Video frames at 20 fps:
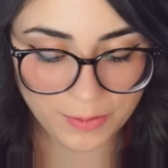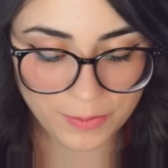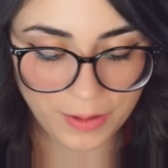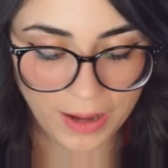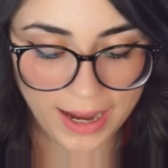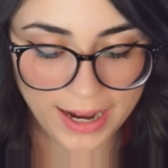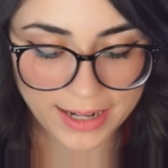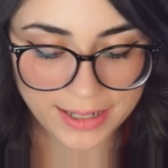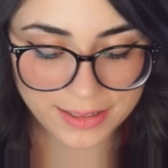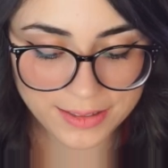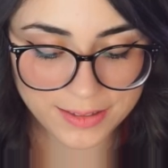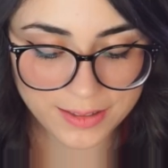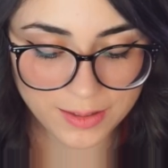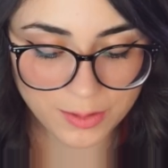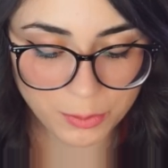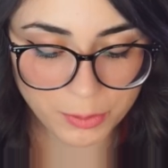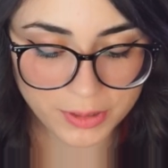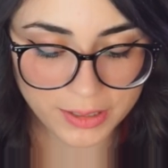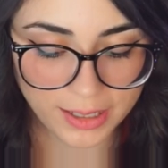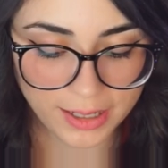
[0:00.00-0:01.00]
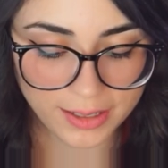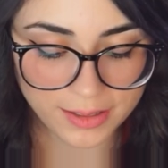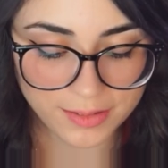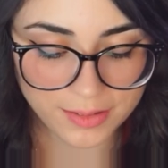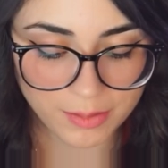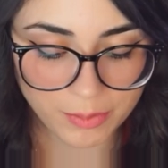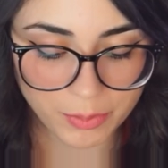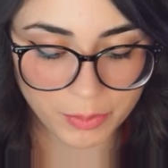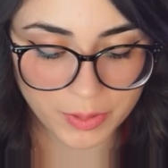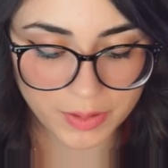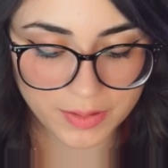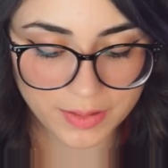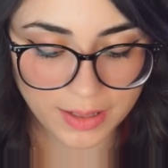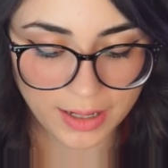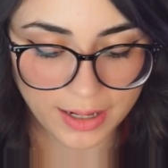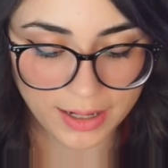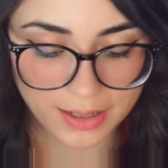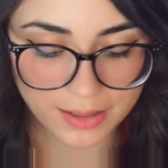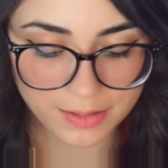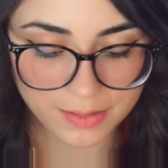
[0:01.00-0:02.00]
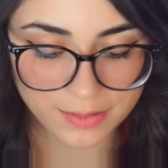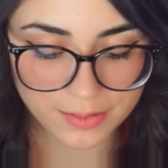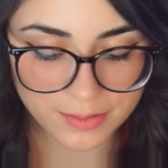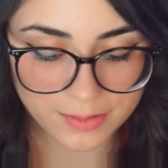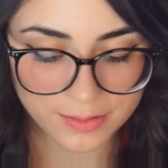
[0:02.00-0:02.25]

If Heist is where it ends, I'm gonna be sad.